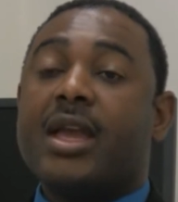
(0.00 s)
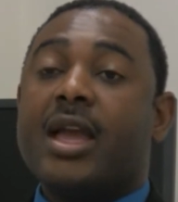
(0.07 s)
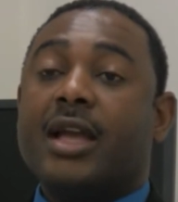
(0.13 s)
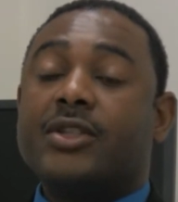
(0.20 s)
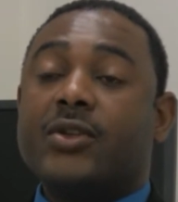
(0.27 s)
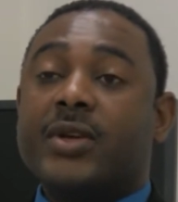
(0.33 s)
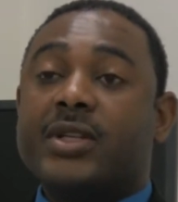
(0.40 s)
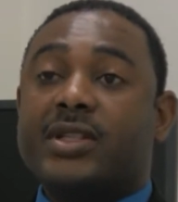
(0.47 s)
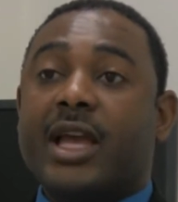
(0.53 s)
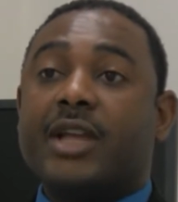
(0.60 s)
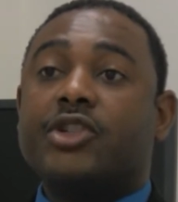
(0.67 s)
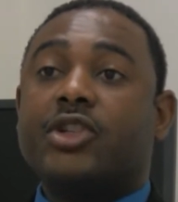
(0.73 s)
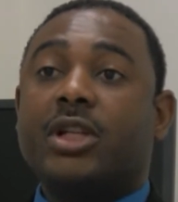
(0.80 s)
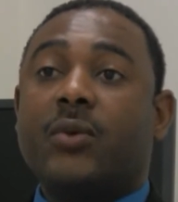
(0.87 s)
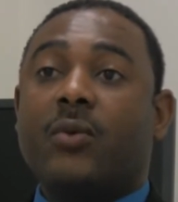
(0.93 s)
And so
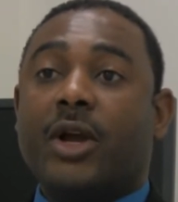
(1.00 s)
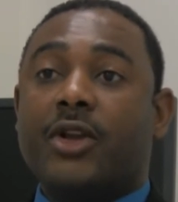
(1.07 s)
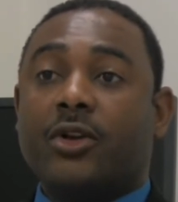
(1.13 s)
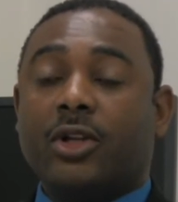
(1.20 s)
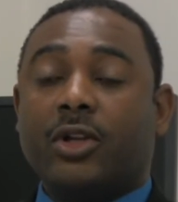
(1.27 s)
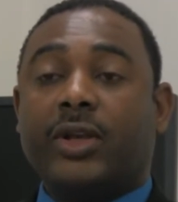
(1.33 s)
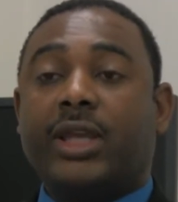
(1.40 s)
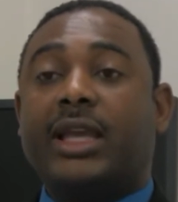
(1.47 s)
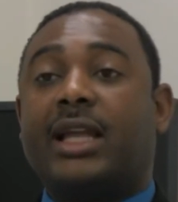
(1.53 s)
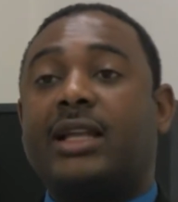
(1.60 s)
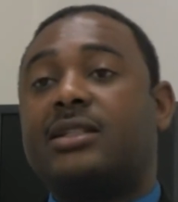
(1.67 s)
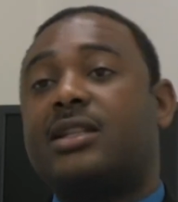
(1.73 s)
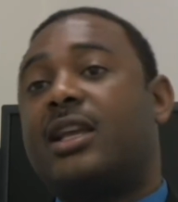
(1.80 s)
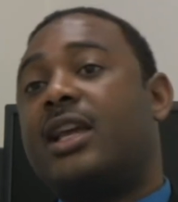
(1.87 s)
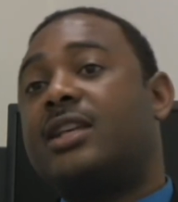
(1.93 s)
essentially what you're looking at
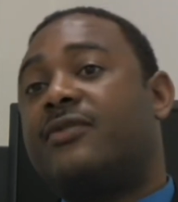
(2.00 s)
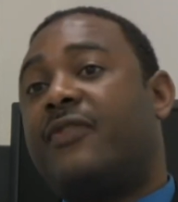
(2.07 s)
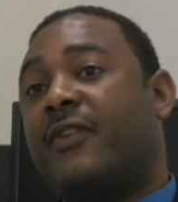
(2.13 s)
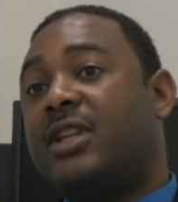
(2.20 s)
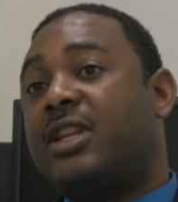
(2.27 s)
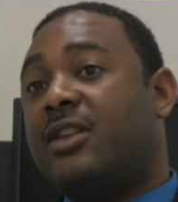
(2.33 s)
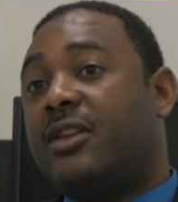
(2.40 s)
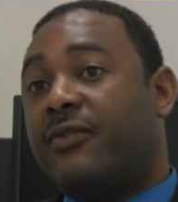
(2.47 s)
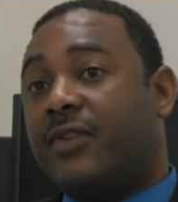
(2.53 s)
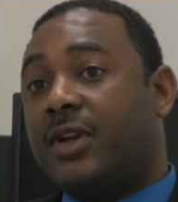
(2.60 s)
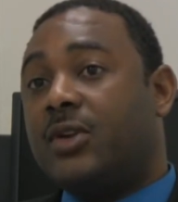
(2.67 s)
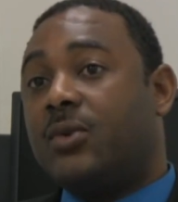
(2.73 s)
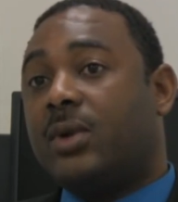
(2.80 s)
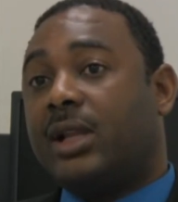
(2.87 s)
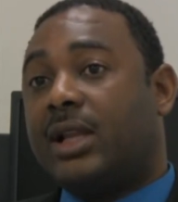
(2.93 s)
is if an
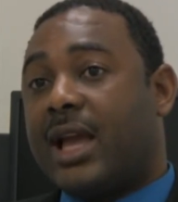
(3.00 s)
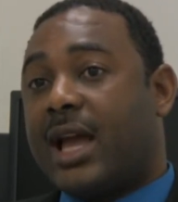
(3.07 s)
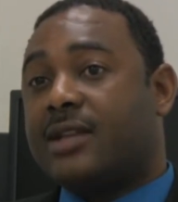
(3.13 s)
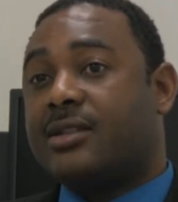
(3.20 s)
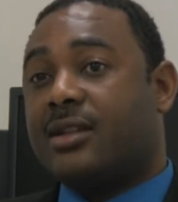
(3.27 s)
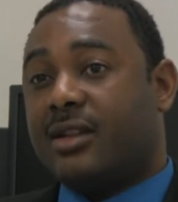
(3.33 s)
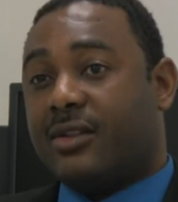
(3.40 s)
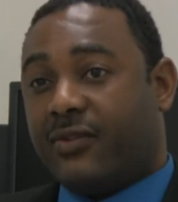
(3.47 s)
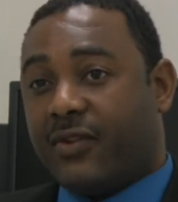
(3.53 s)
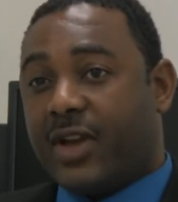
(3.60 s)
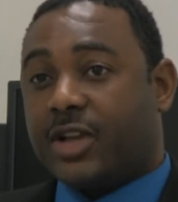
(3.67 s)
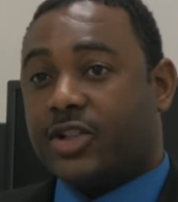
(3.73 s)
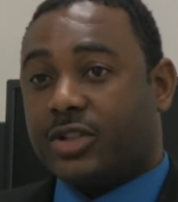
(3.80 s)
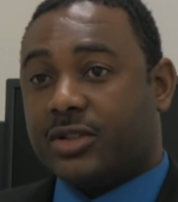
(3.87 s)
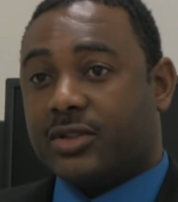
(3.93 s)
individual has an
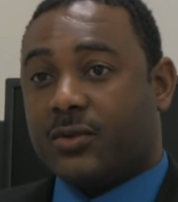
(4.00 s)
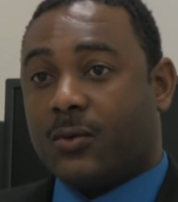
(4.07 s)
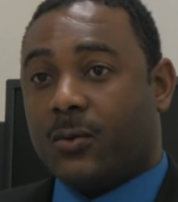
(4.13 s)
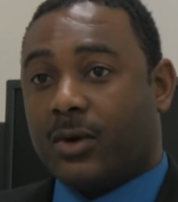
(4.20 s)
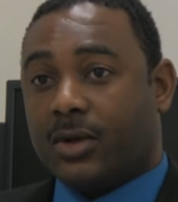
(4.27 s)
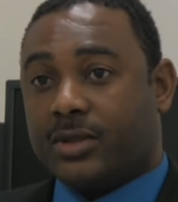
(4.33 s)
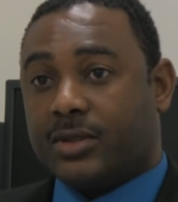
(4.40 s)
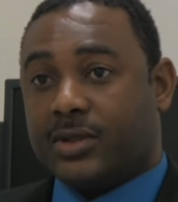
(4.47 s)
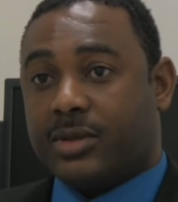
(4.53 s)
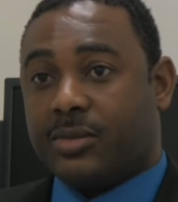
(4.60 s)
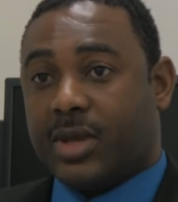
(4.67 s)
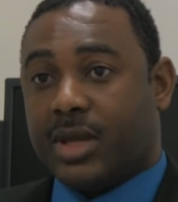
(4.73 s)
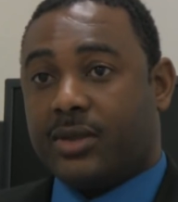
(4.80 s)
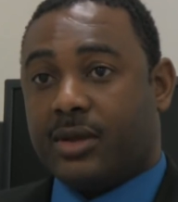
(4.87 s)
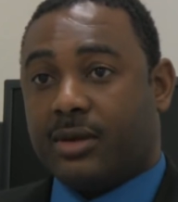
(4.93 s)
infectious
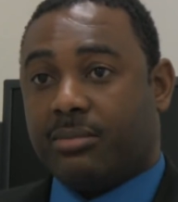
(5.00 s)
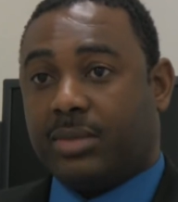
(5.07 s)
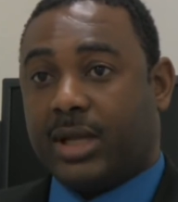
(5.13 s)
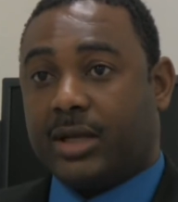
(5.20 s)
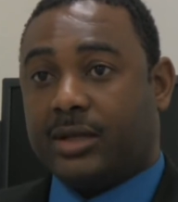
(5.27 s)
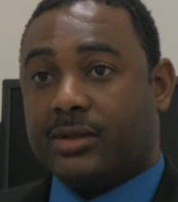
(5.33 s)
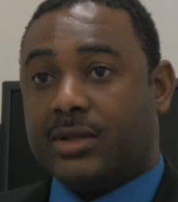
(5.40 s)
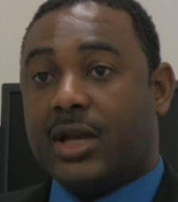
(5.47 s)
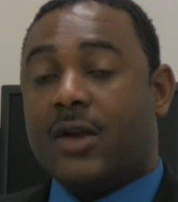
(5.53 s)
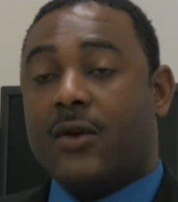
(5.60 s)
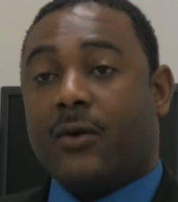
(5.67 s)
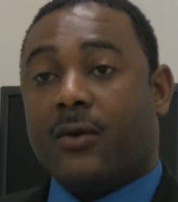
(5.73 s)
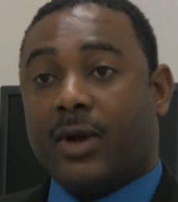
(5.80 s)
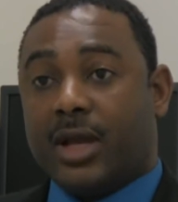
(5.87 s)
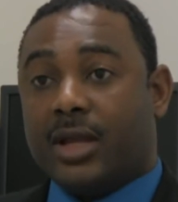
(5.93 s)
organism in their blood
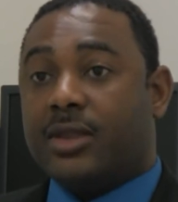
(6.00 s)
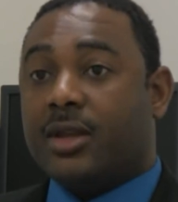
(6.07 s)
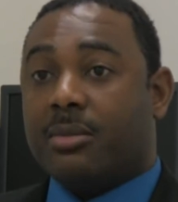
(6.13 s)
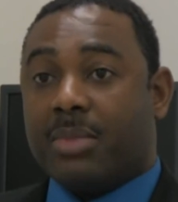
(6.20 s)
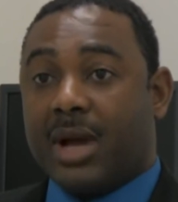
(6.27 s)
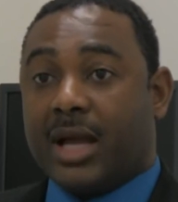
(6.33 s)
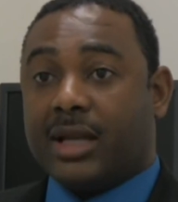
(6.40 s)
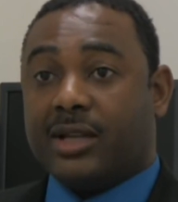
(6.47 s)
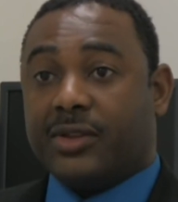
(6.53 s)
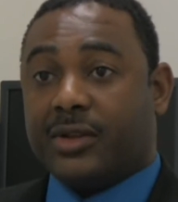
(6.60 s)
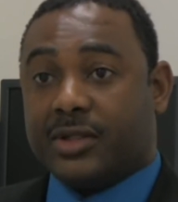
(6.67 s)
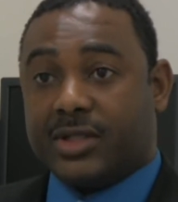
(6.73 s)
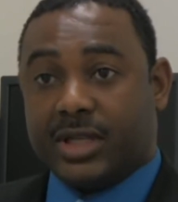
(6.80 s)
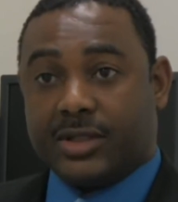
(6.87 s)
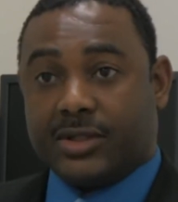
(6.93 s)
or in their body, in
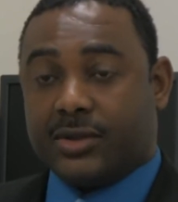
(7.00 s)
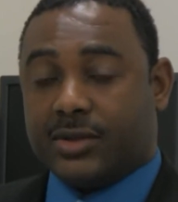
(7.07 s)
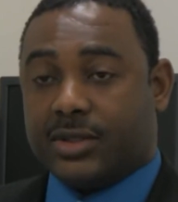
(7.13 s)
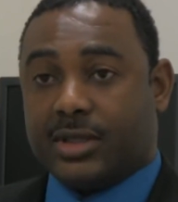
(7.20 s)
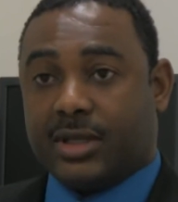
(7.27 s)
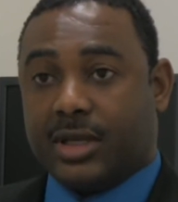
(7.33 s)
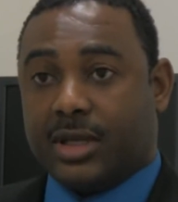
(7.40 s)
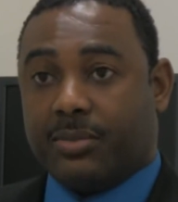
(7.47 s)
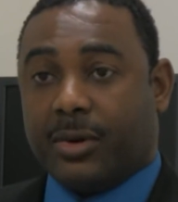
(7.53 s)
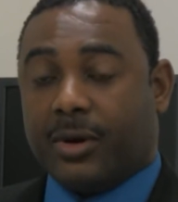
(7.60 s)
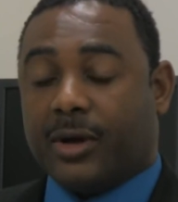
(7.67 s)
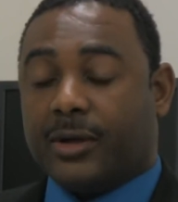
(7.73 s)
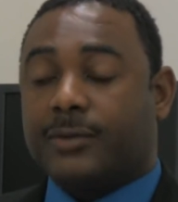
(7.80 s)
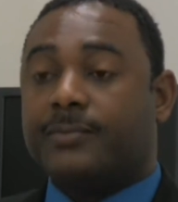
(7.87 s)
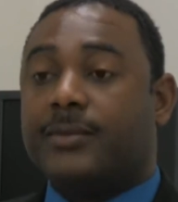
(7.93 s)
their tissues, in any
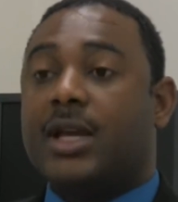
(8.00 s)
part,